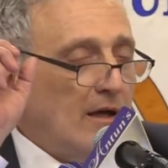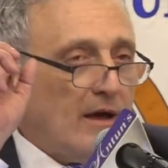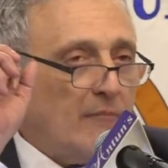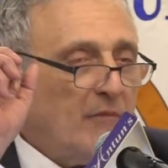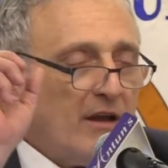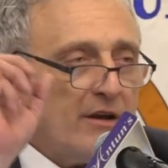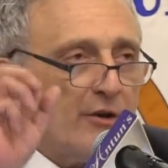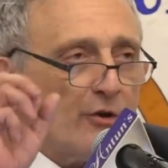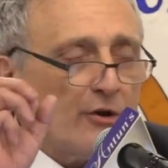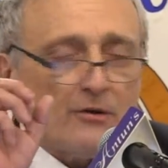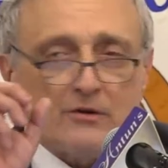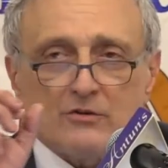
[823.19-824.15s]
I'm not
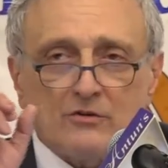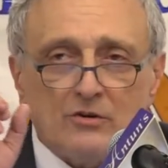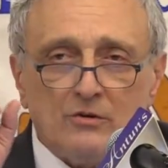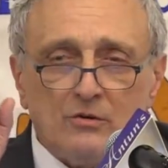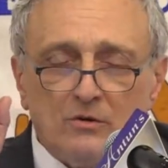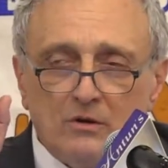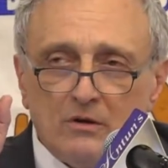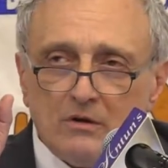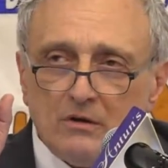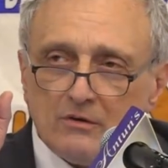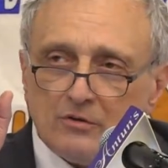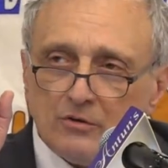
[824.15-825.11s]
here to
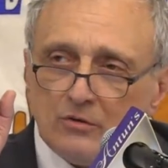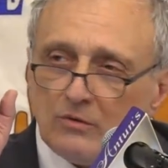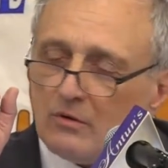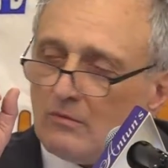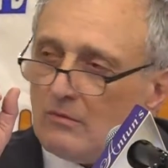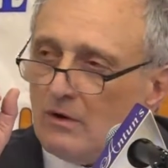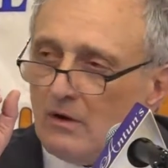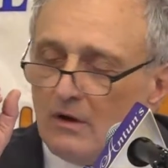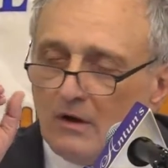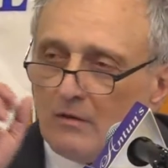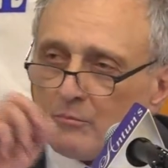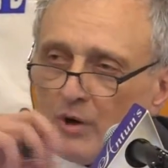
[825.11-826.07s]

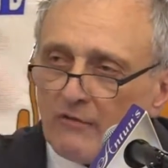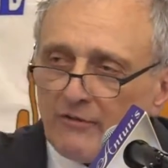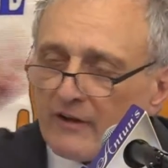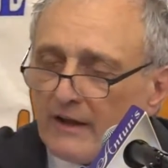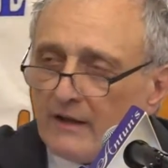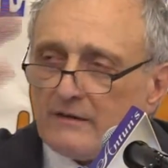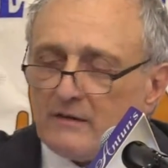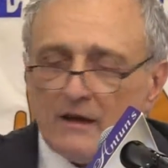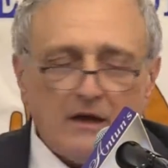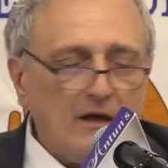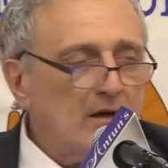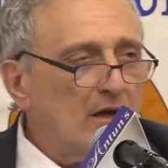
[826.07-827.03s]
propagate
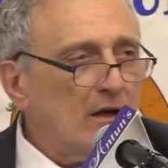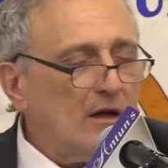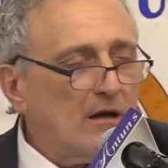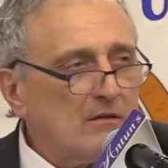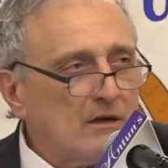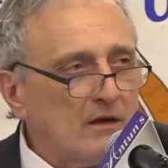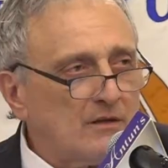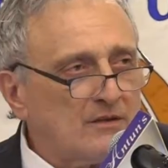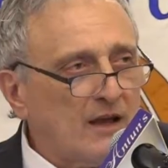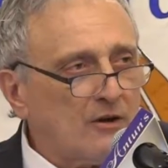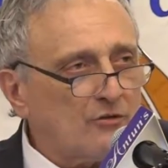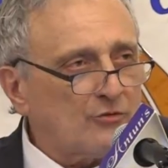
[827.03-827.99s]

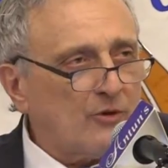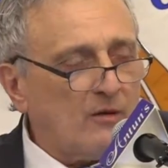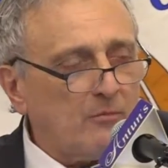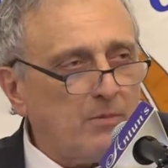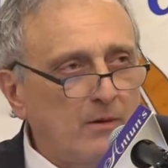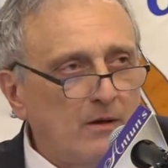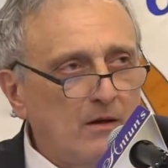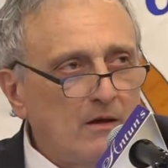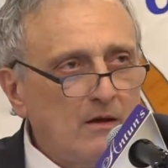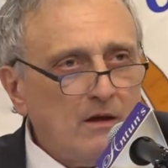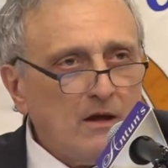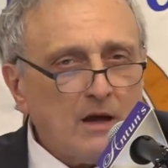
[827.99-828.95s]
Donald Trump.
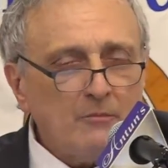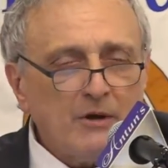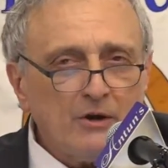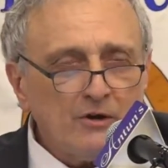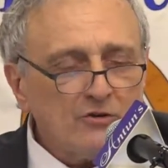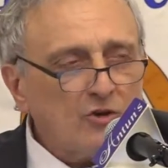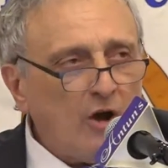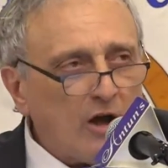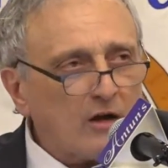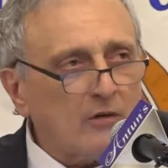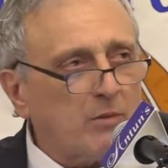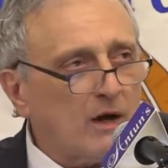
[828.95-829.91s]
I'm here to
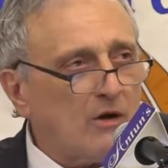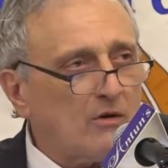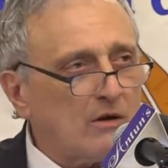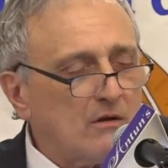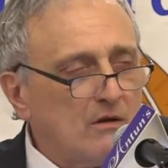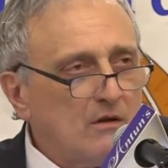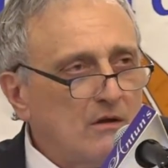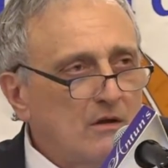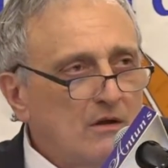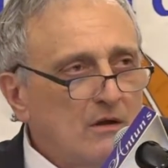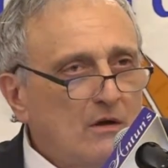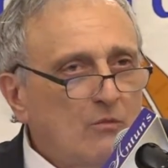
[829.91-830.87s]
talk about
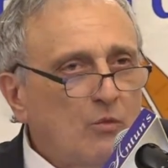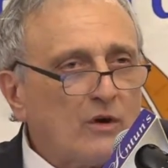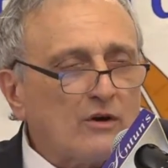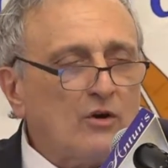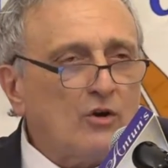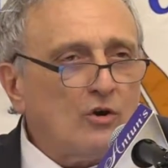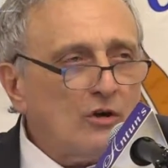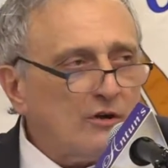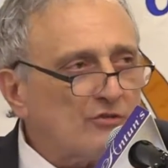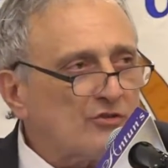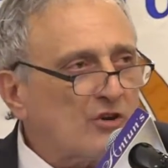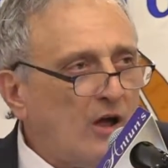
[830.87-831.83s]
what good
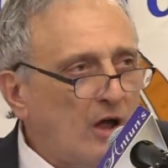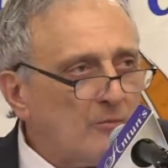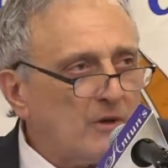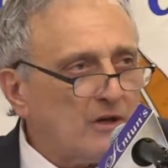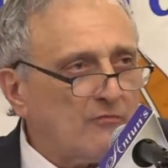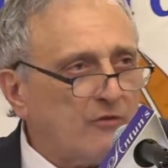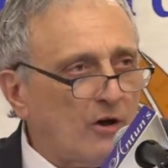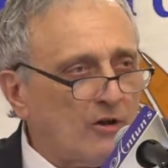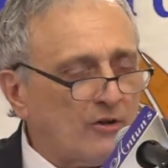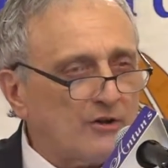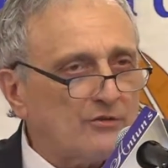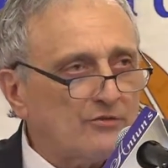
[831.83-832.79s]
is coming of
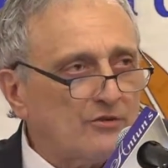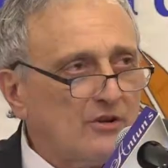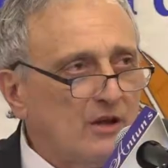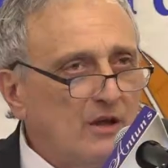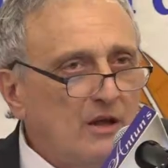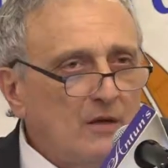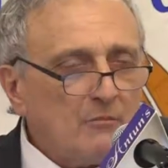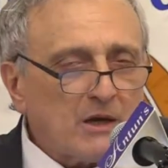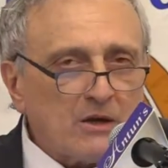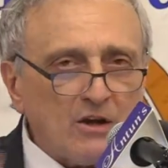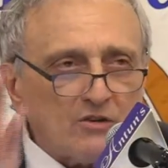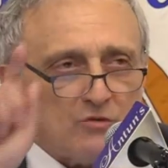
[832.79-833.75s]
all this,
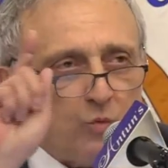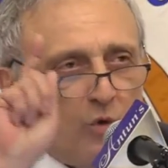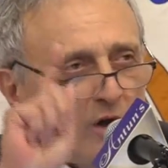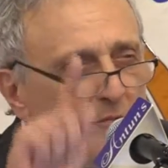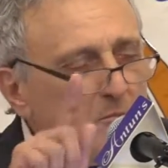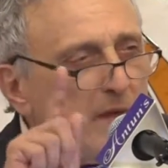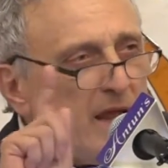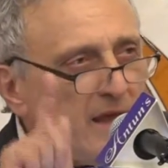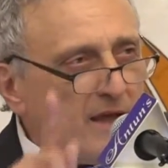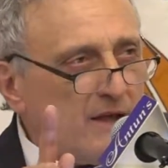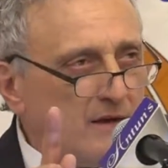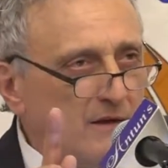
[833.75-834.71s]
because one
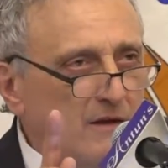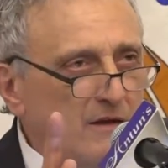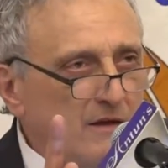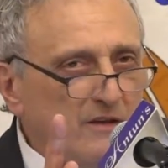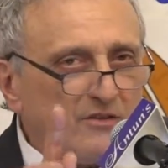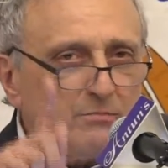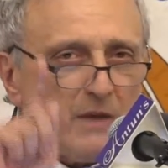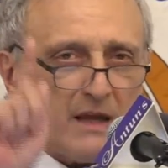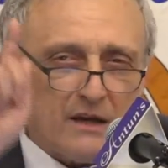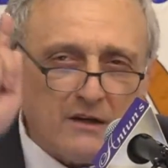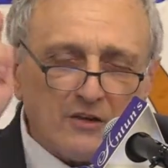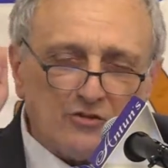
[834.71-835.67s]
man is
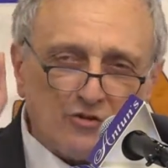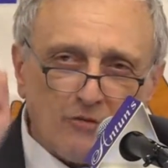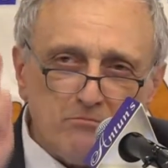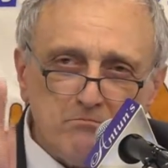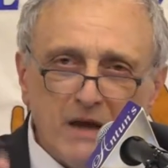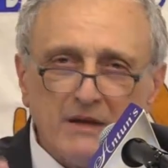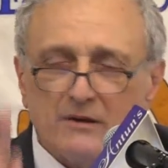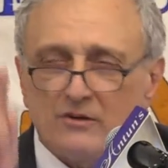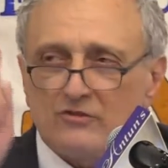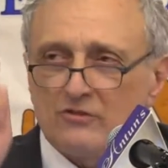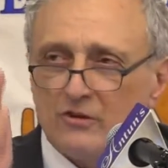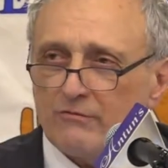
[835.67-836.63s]
making a
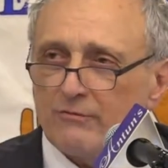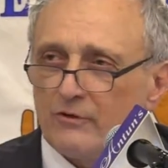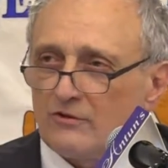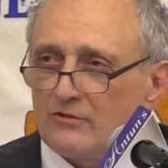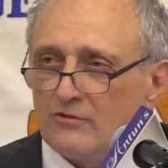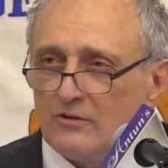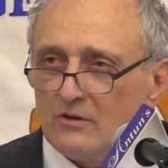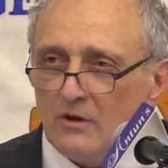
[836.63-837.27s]
tremendous difference.